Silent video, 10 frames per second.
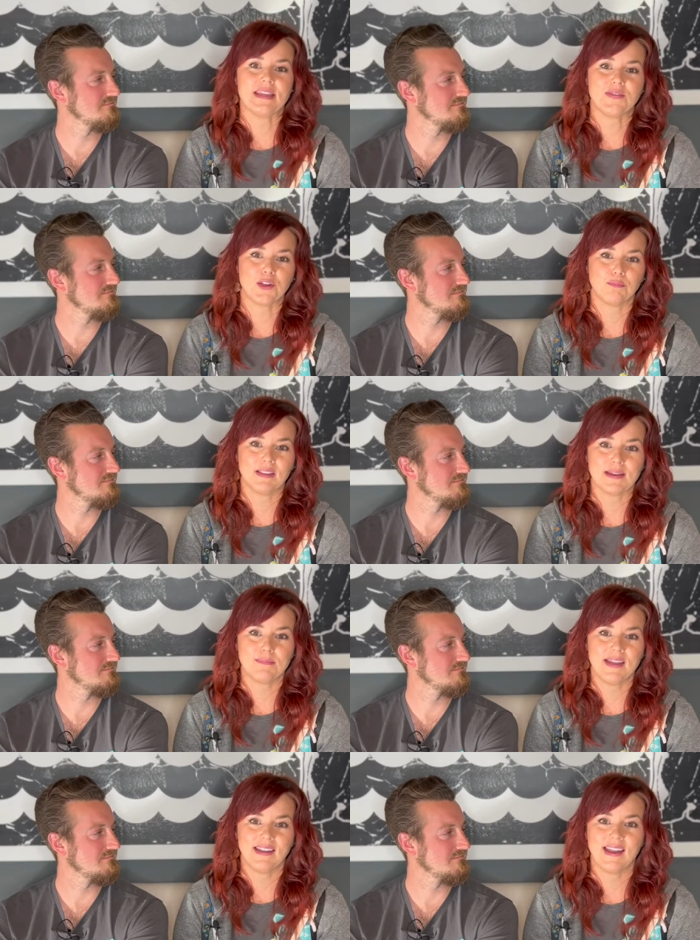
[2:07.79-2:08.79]
Speaker 1: in their
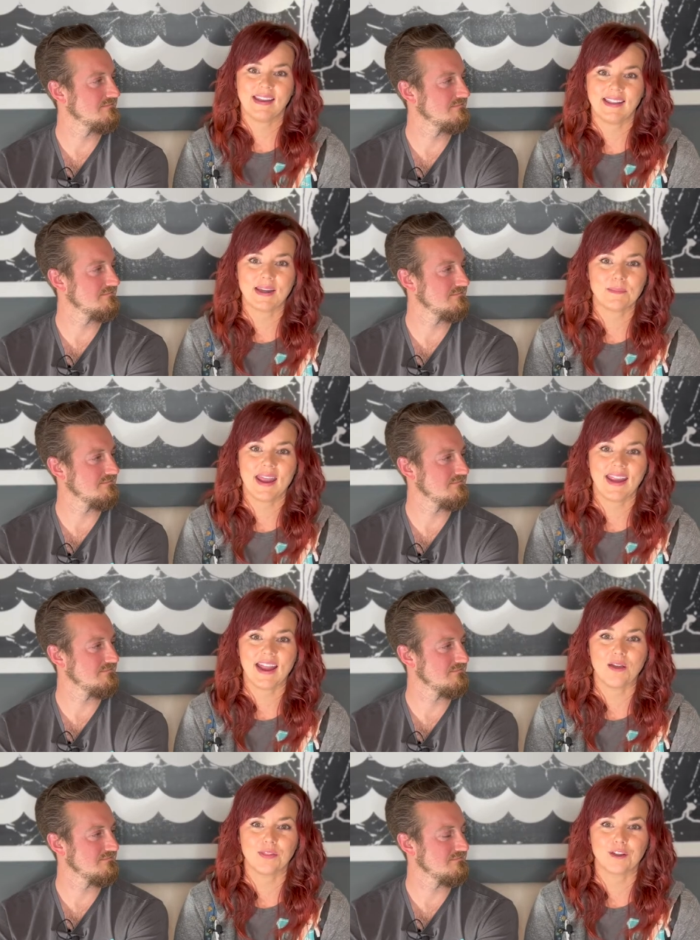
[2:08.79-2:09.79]
playpen and let them hang
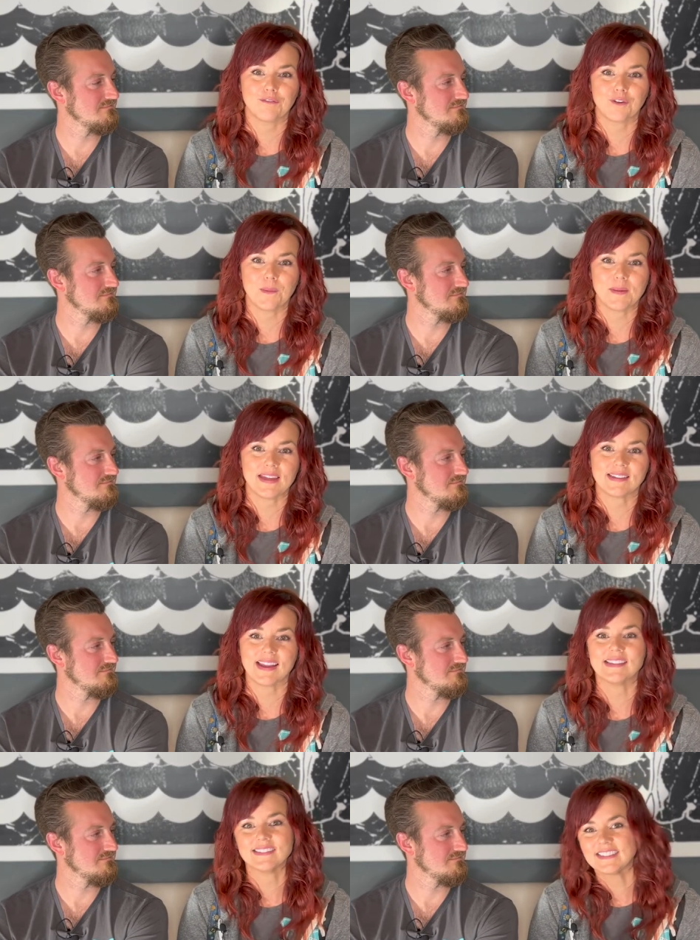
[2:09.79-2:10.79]
out there for a bit
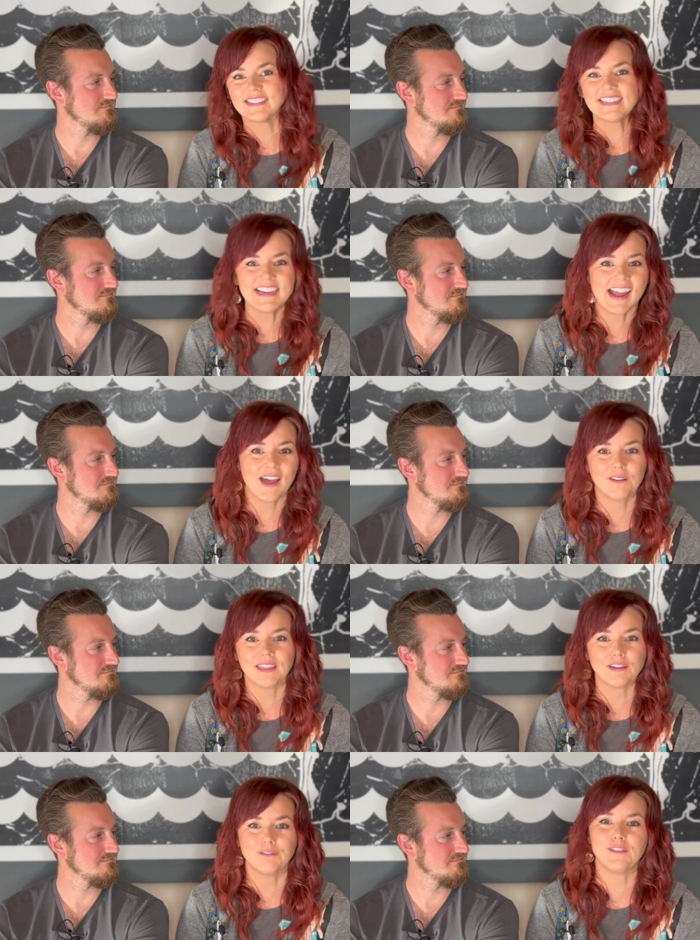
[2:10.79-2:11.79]
and see how they
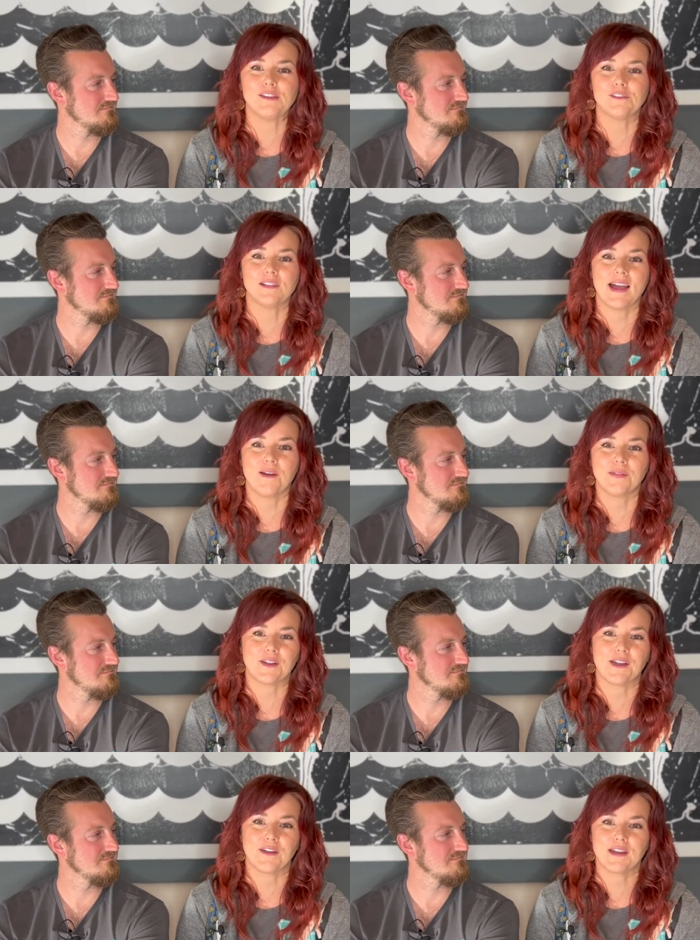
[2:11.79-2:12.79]
feel out their
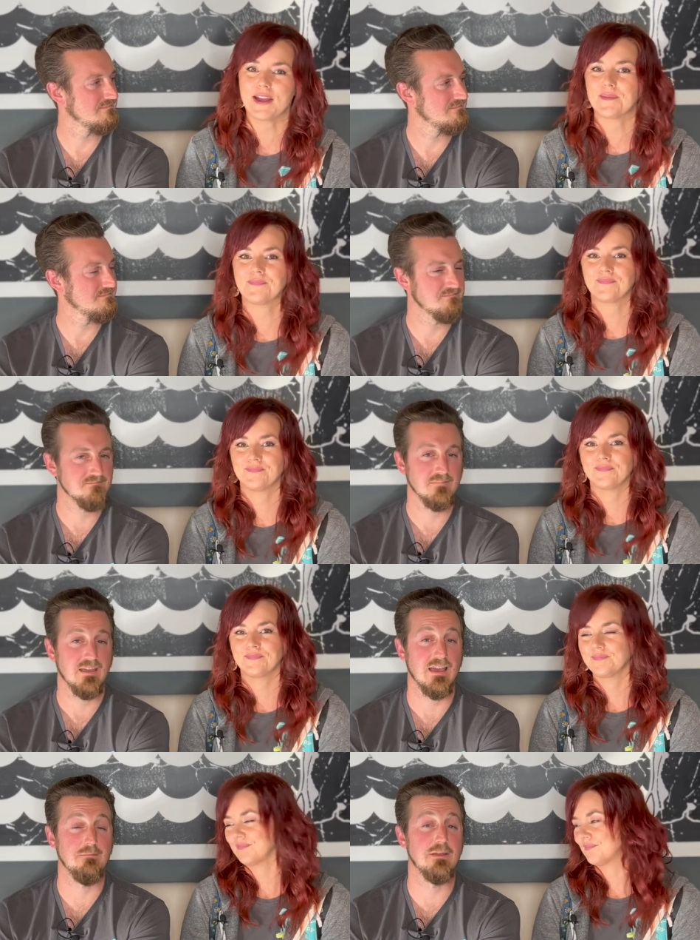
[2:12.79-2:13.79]
area.
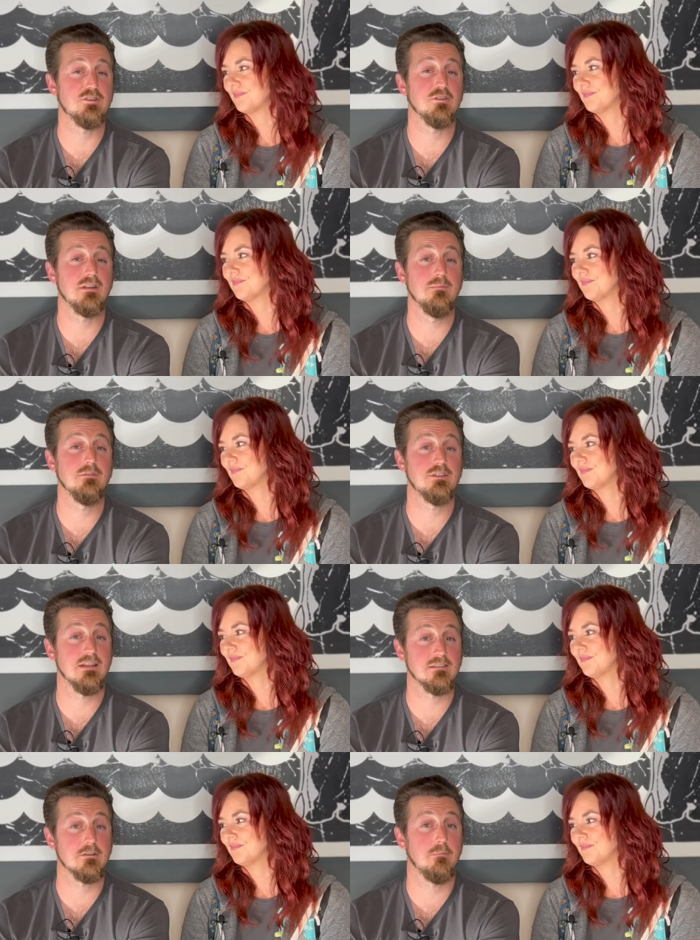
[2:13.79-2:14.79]
Speaker 2: And make sure you give them a
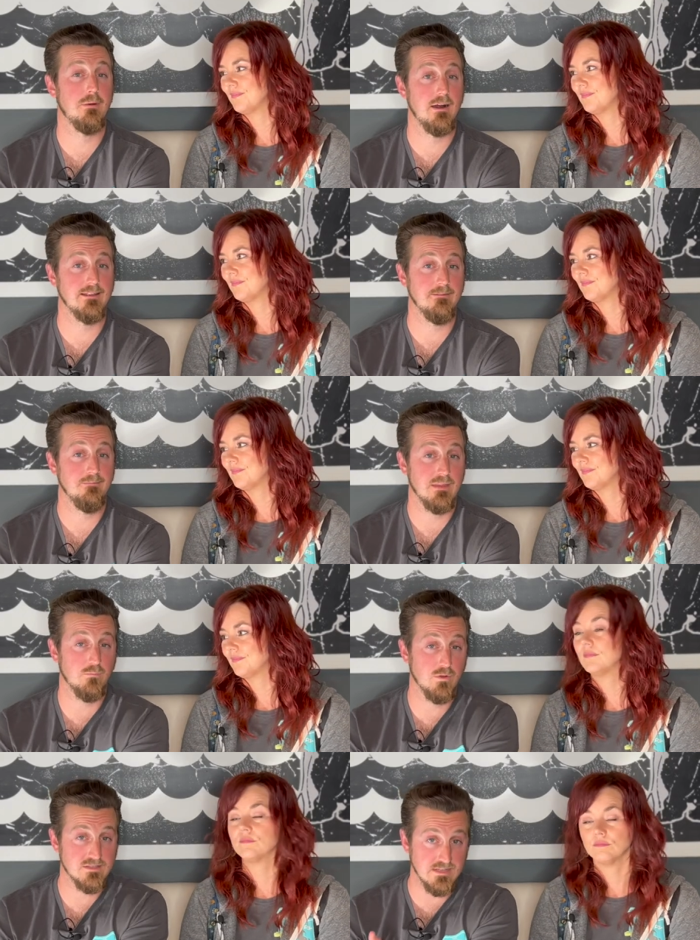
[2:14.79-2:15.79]
chance to go potty. And
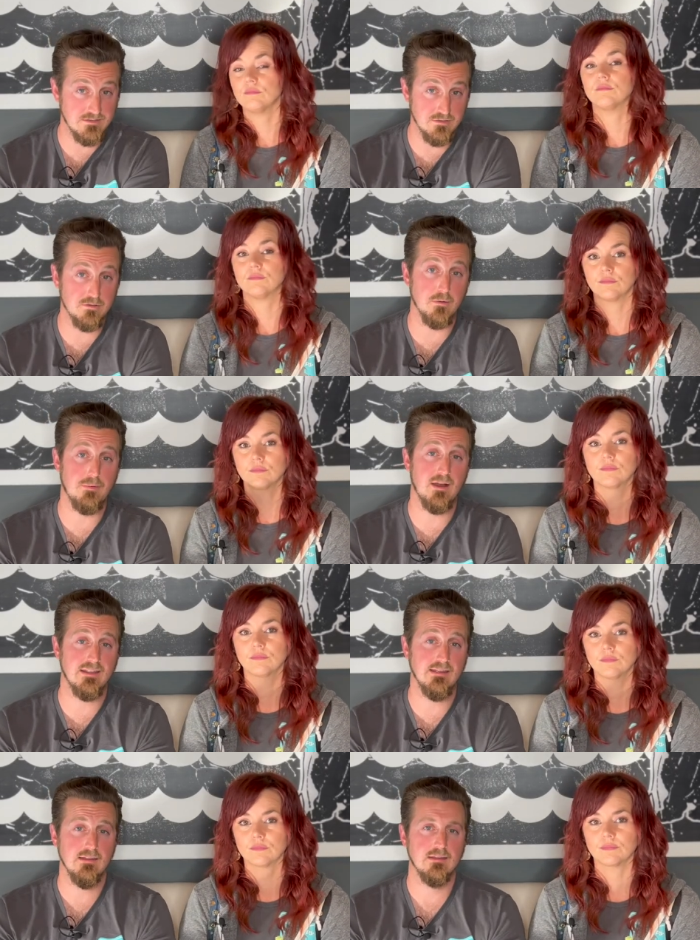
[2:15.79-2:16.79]
once they do go potty,
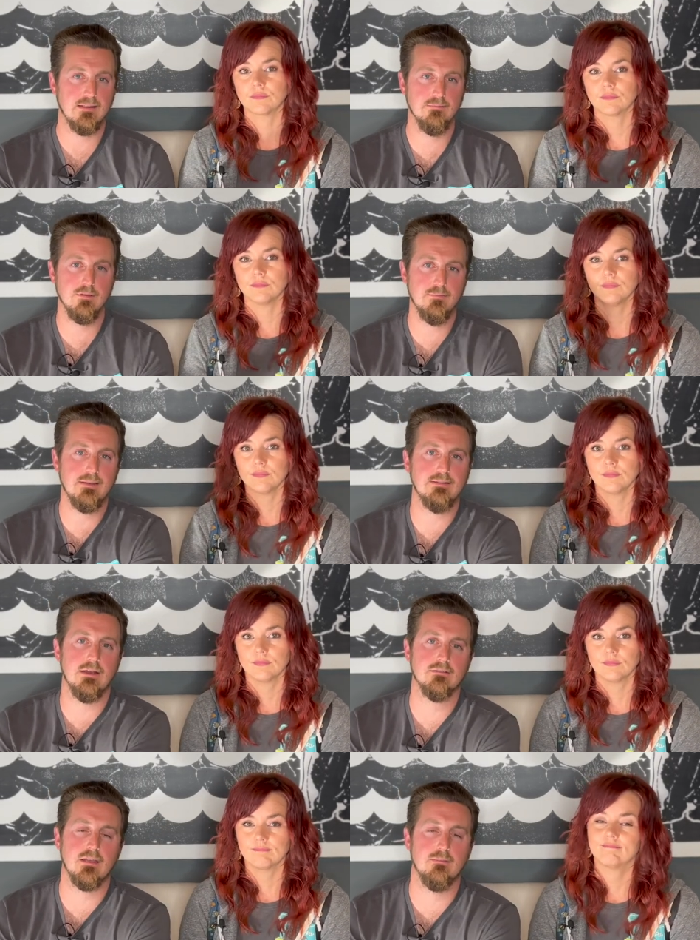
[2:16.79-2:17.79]
Give them a little bit of
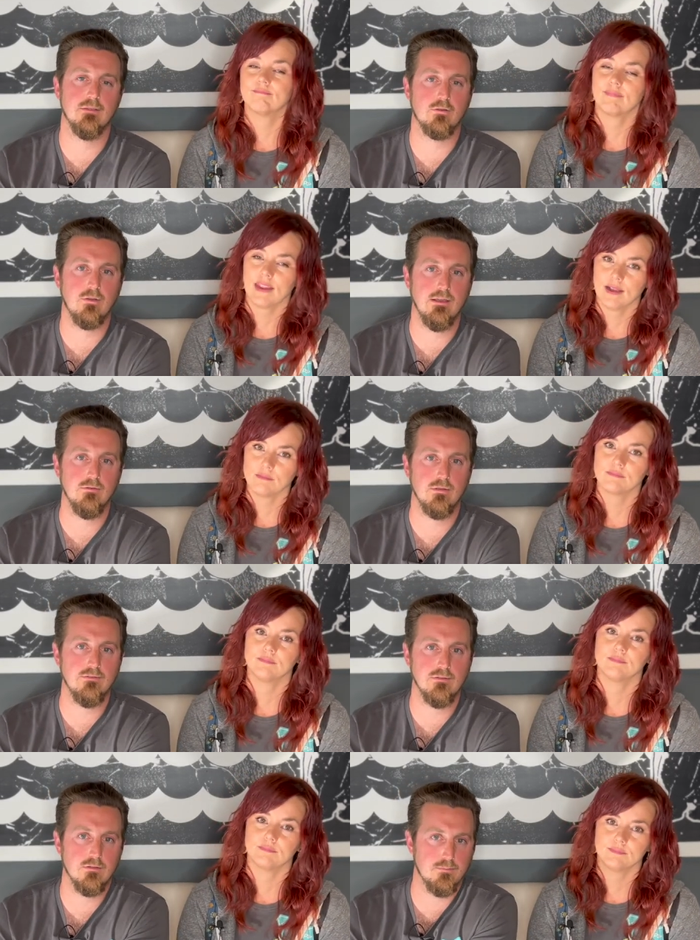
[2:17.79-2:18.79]
downtime in the crate or
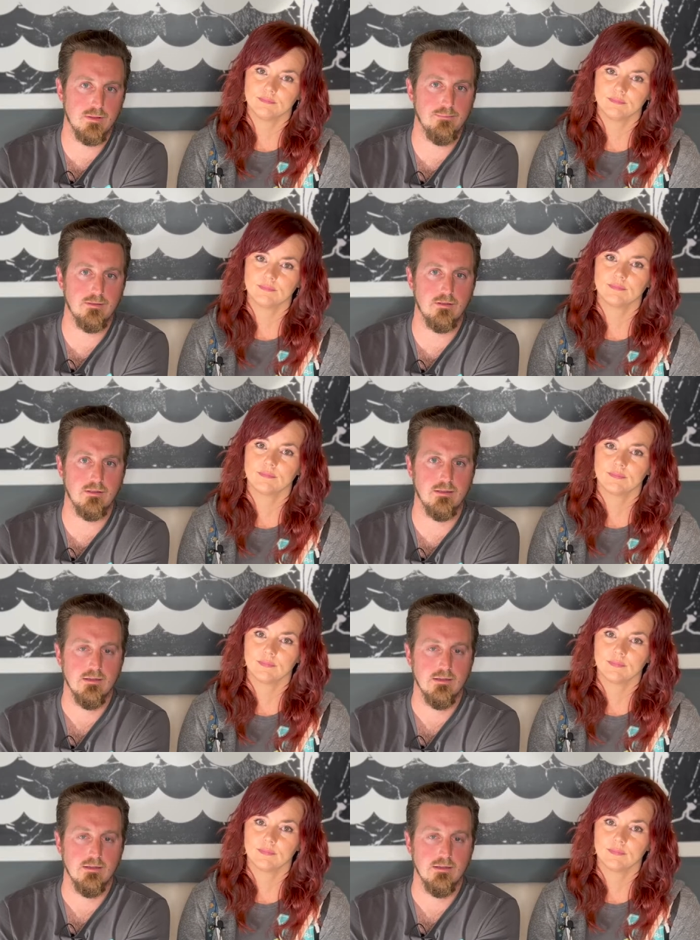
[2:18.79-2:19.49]
even in their playpen area.